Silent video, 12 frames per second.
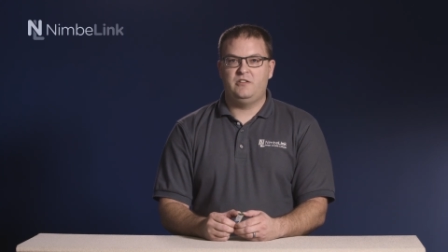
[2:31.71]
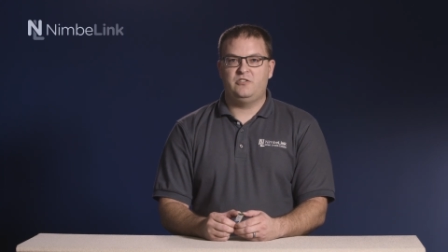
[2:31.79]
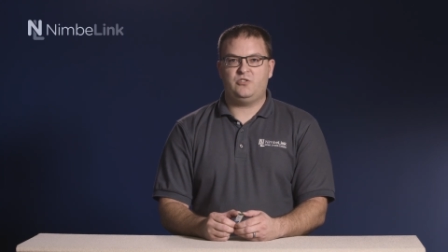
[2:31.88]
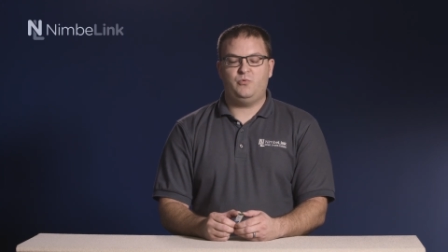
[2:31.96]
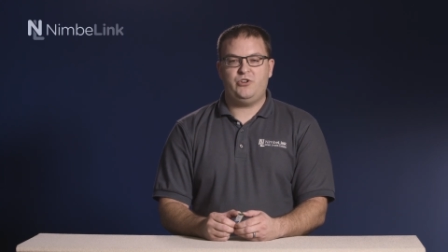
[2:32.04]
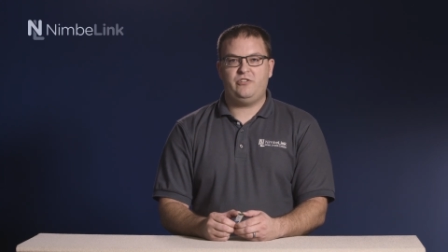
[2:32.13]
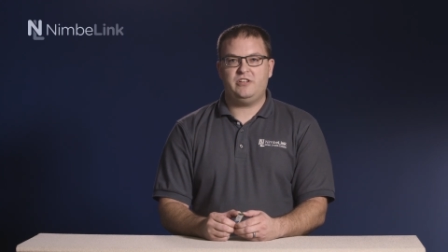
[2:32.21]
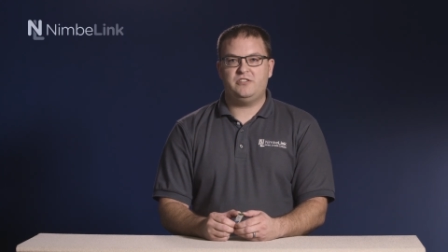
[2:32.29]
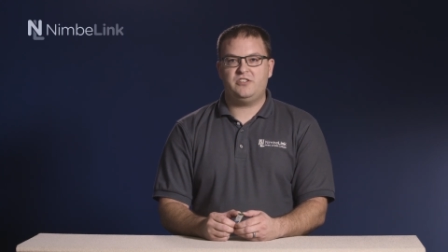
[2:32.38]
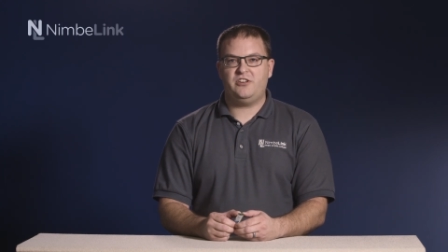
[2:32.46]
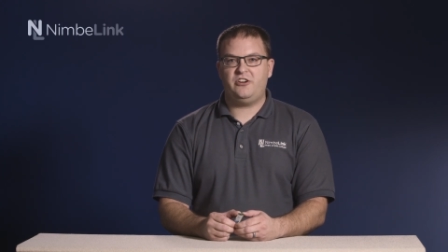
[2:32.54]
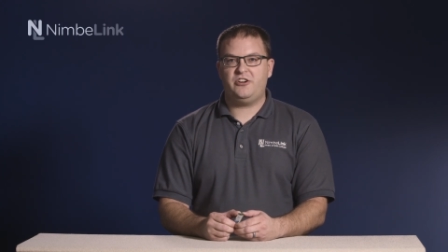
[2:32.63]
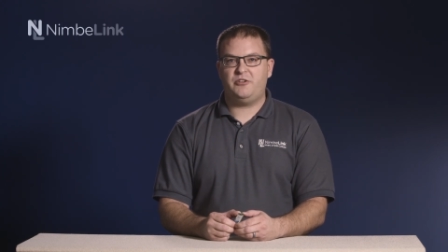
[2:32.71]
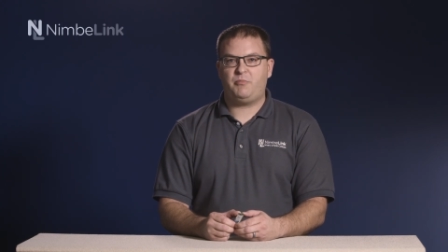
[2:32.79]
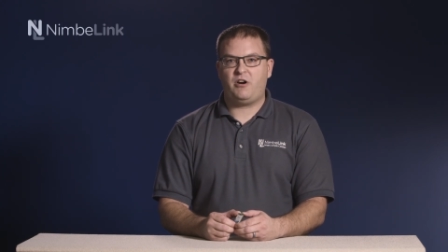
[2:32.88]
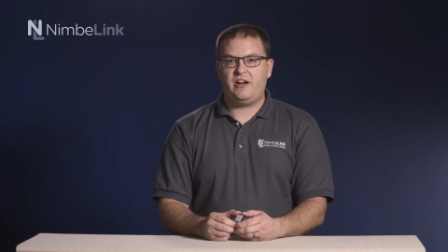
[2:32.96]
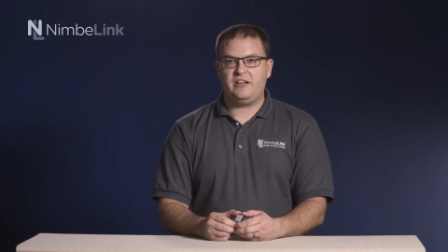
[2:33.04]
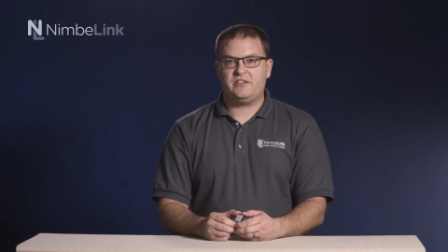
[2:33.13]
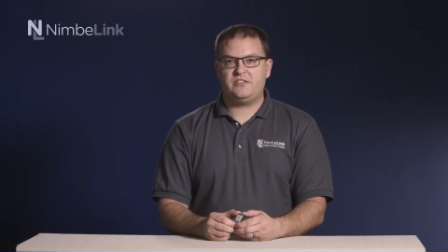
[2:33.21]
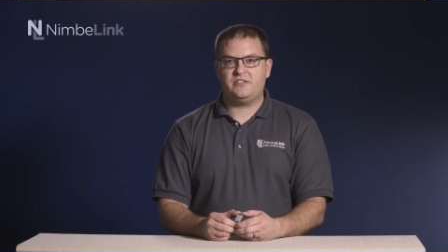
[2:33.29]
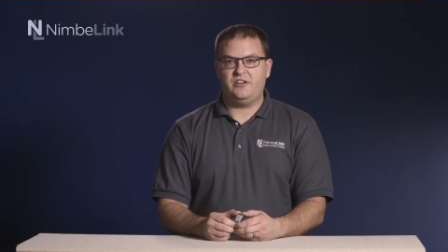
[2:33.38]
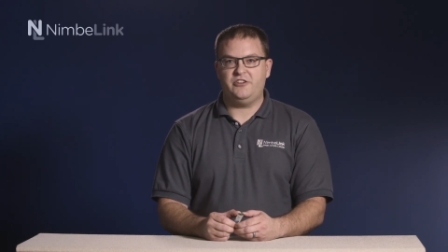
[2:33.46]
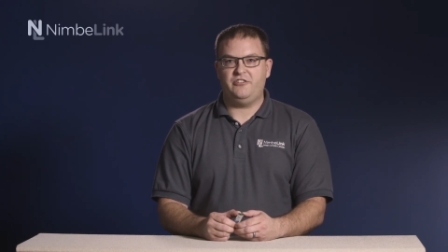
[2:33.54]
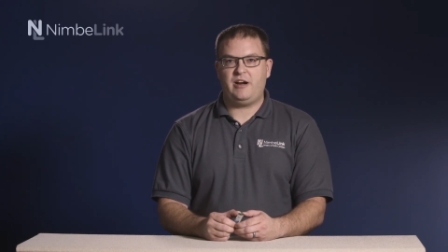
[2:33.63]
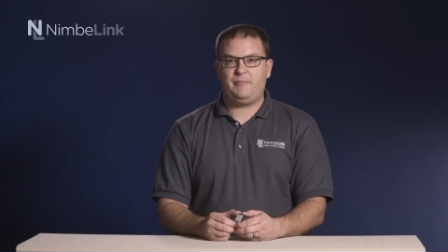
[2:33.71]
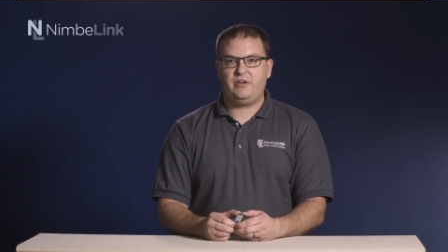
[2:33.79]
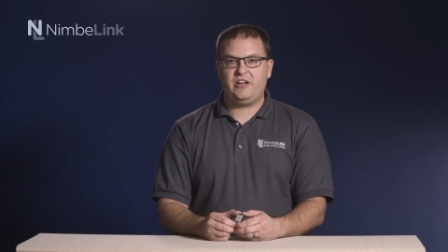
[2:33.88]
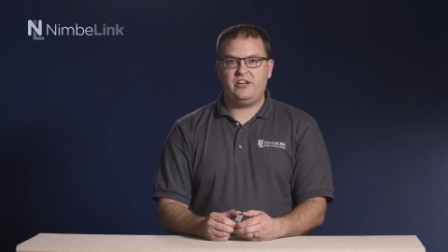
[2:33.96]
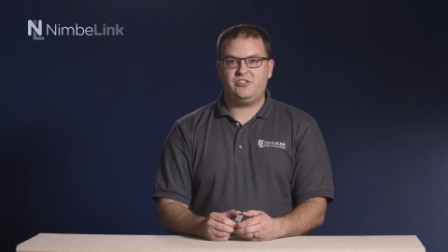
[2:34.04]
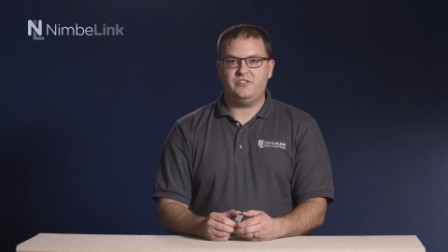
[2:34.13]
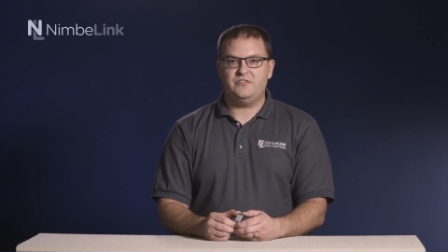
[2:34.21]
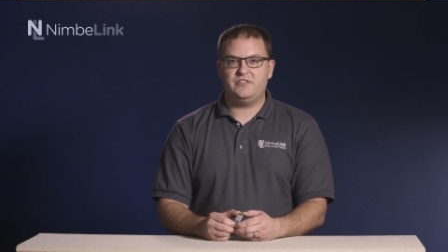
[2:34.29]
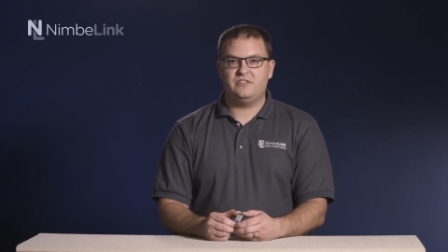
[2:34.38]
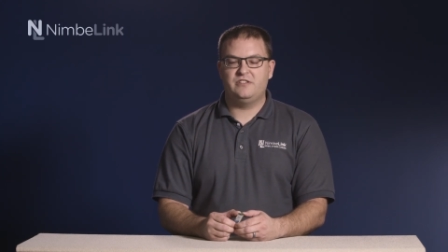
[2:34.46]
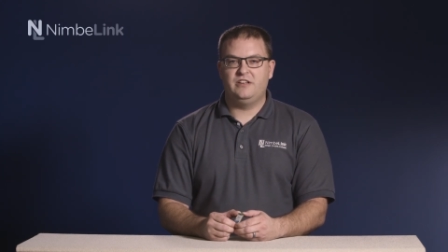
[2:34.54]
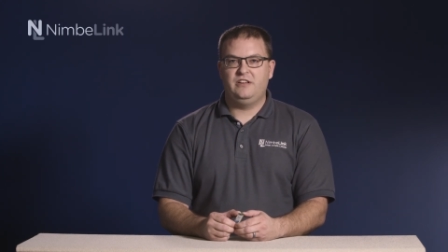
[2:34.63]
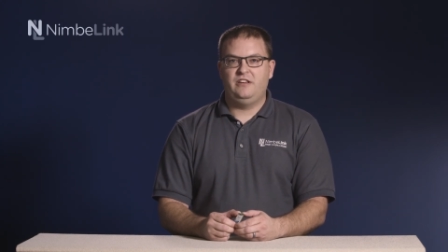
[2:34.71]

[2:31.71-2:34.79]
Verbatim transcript: So when you consider your products and your applications,